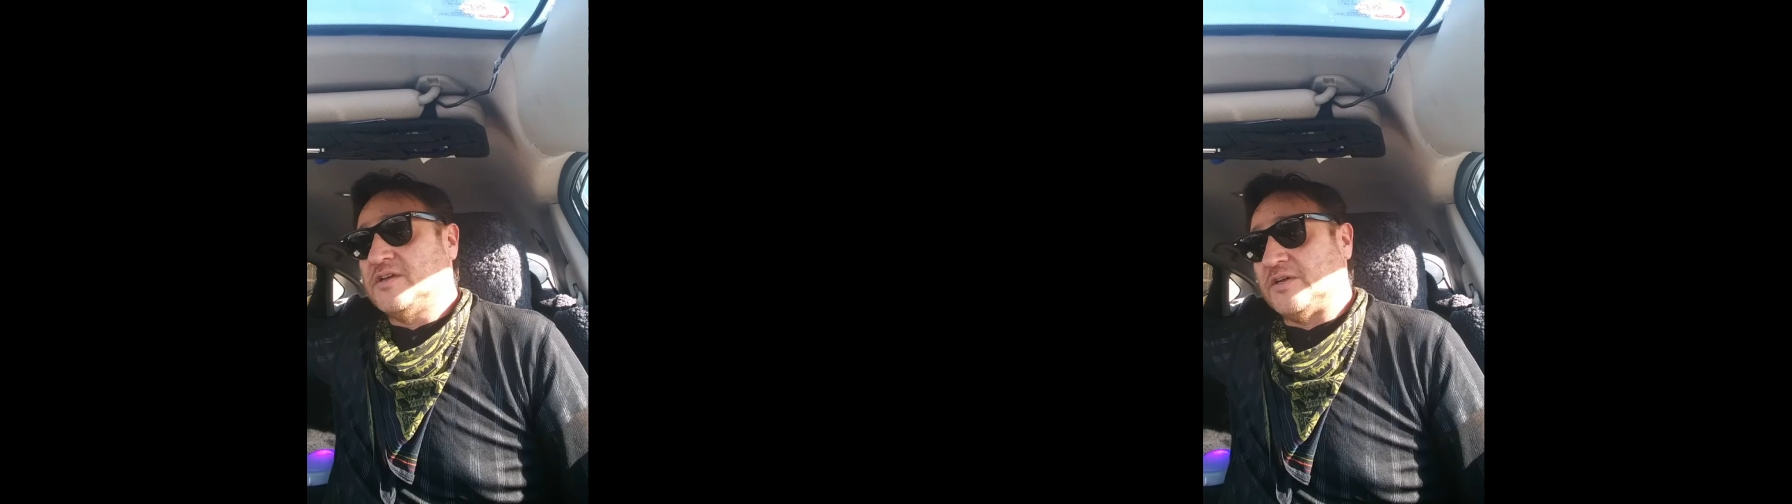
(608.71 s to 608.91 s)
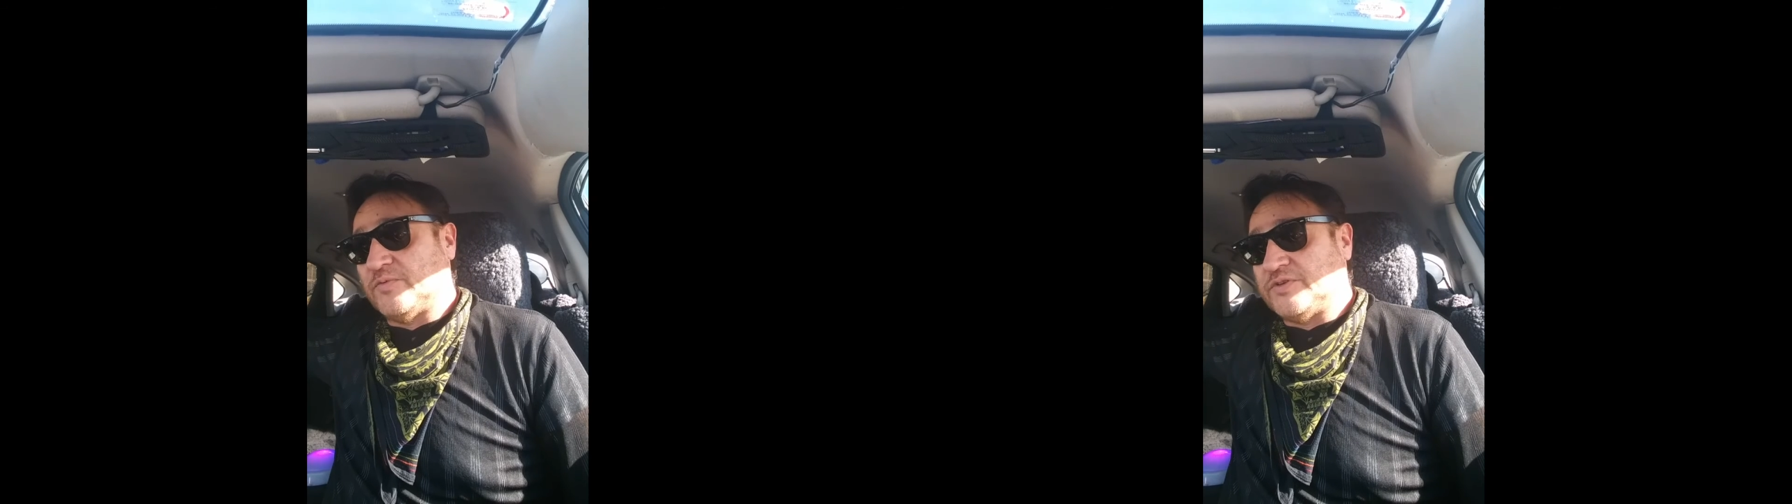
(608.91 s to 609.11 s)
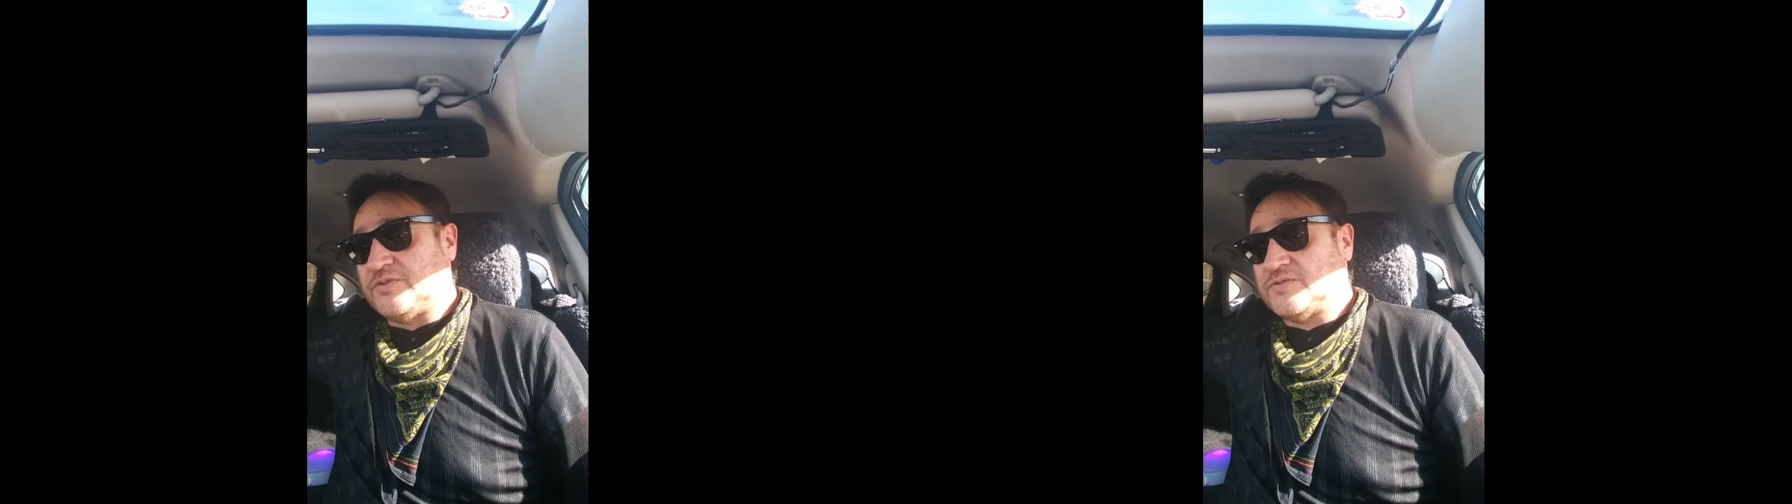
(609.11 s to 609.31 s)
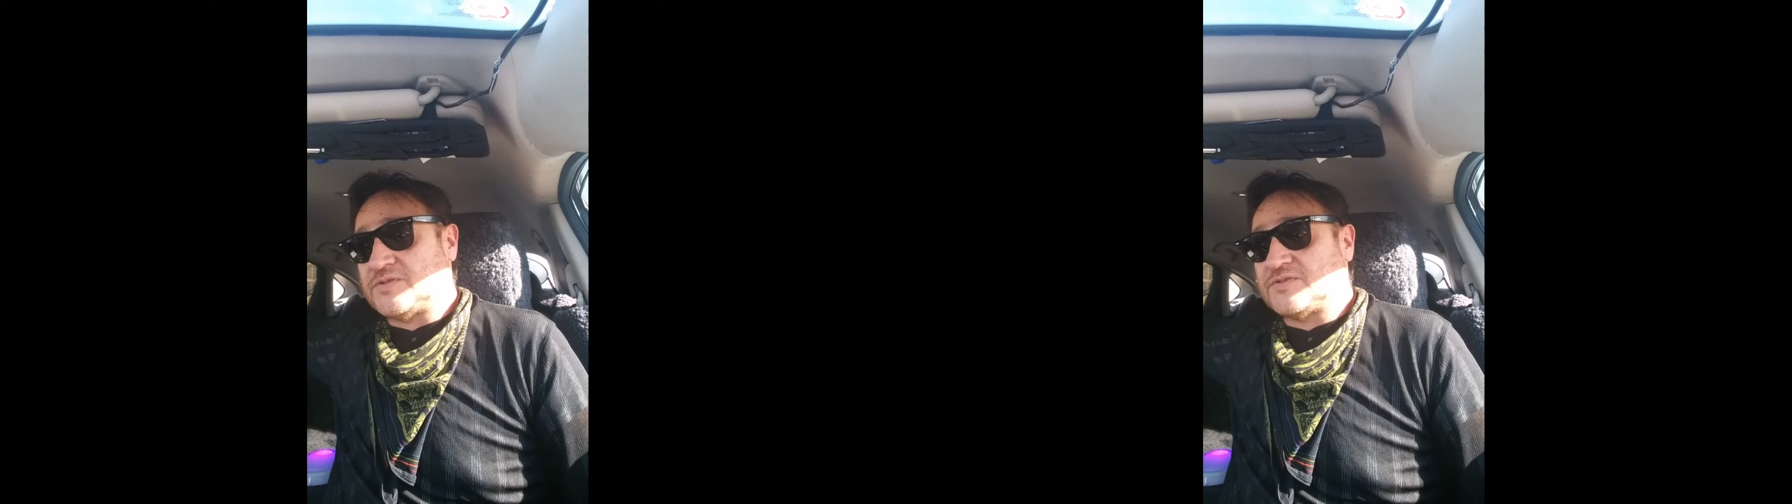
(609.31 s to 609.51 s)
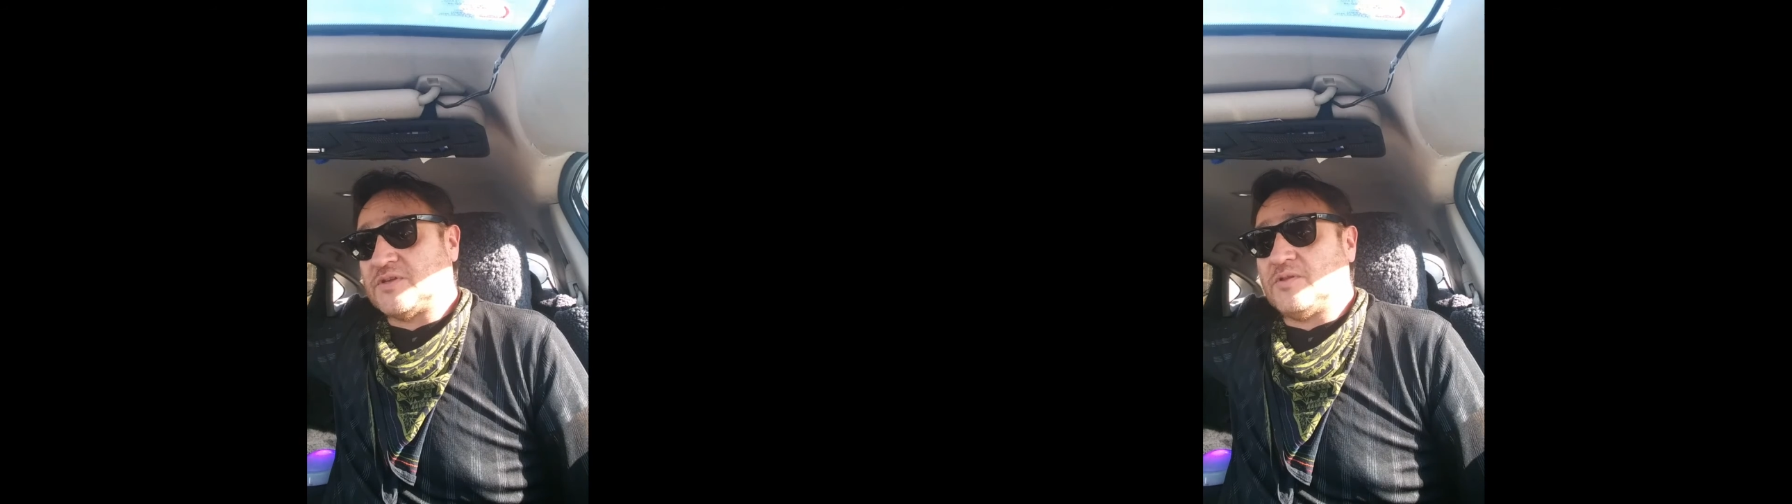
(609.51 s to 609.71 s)
It
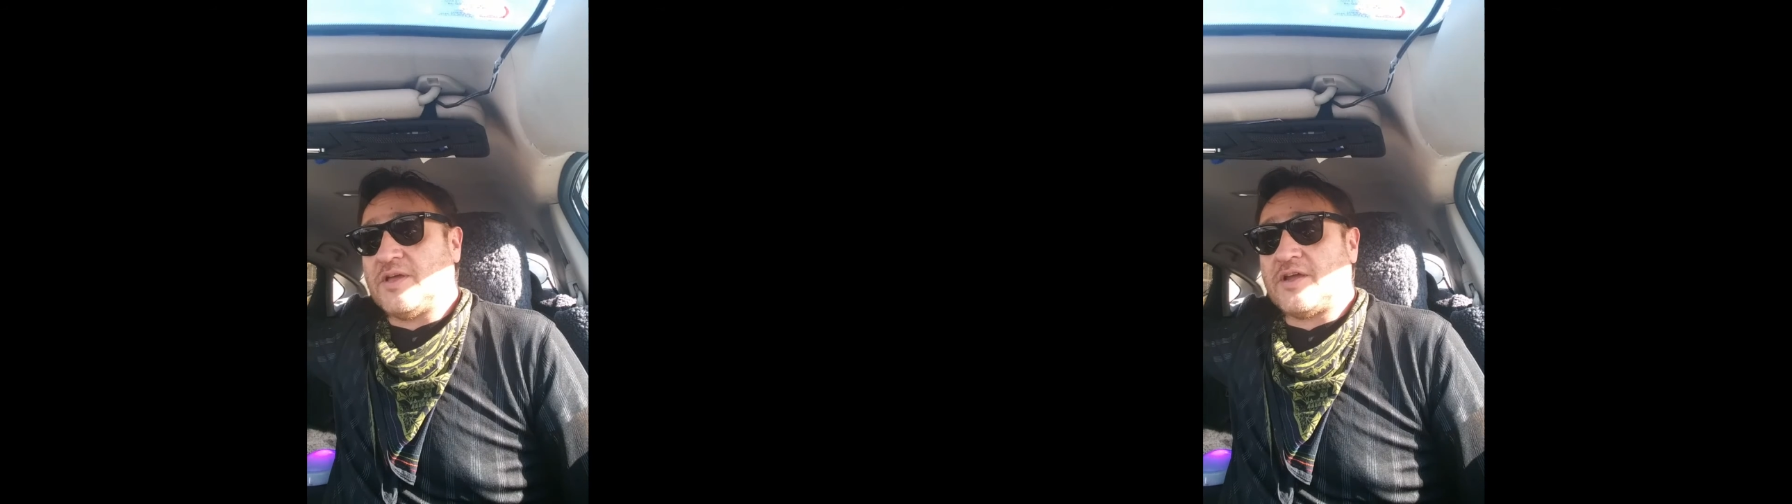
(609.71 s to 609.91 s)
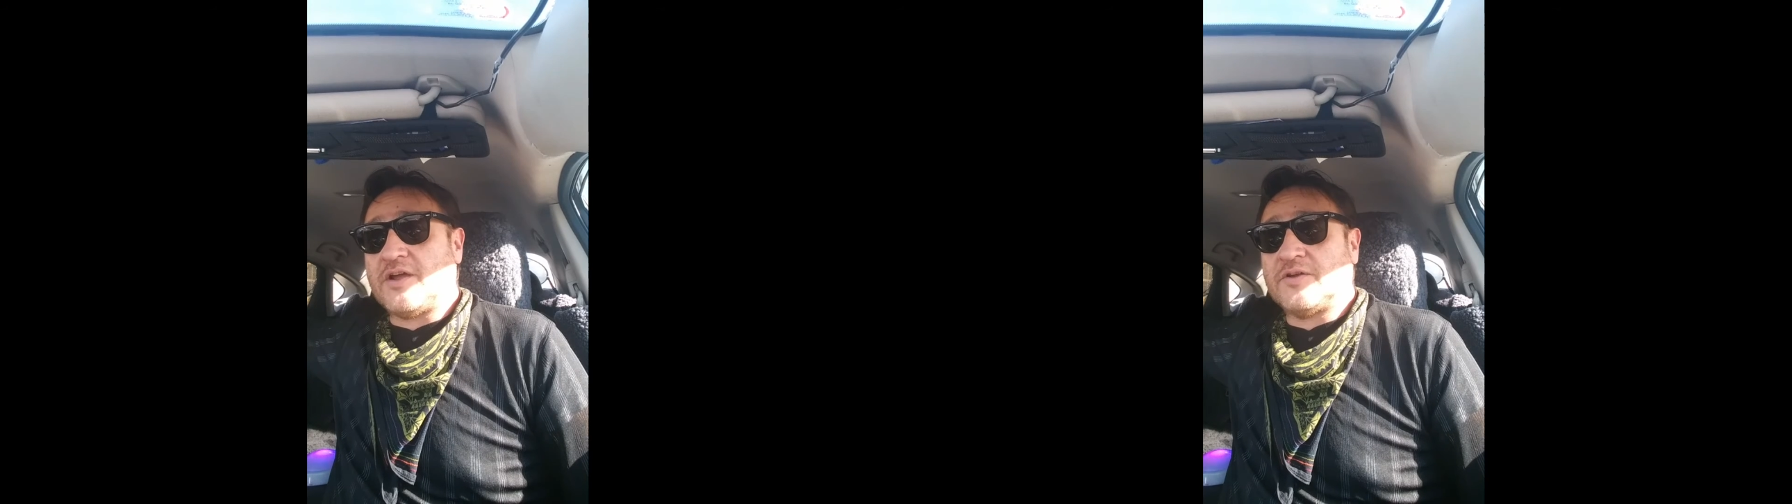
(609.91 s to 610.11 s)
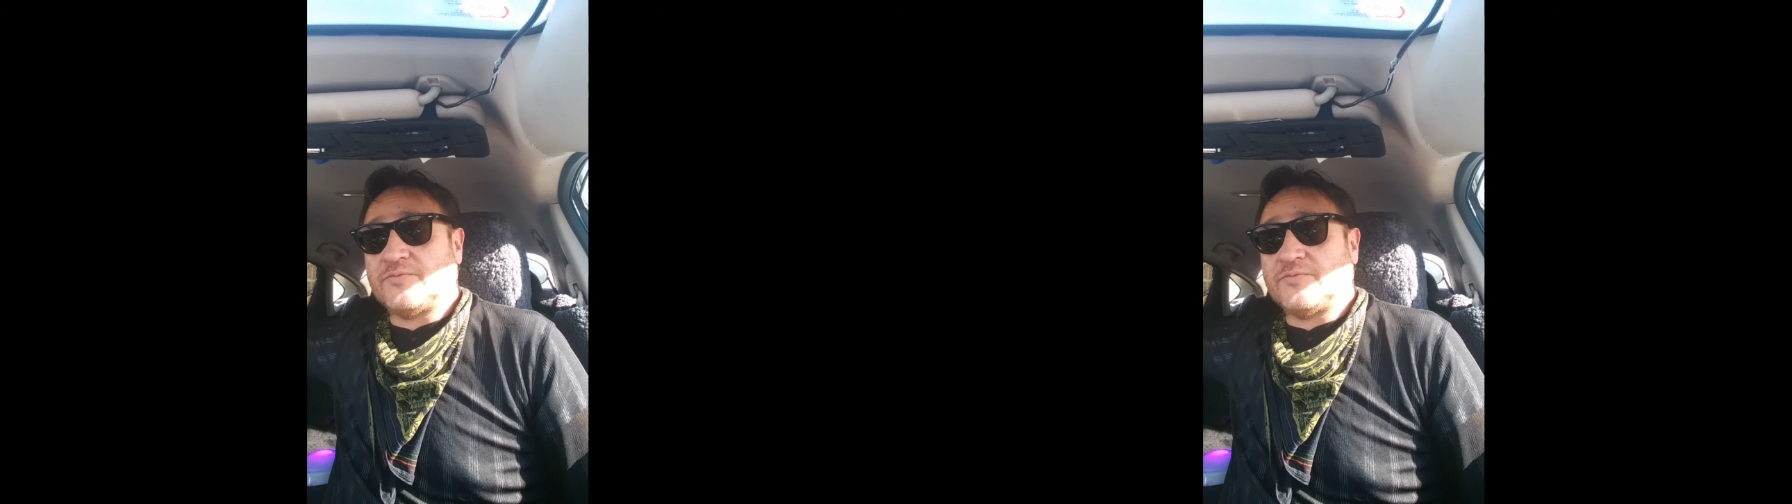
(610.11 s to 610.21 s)
reduces the glare,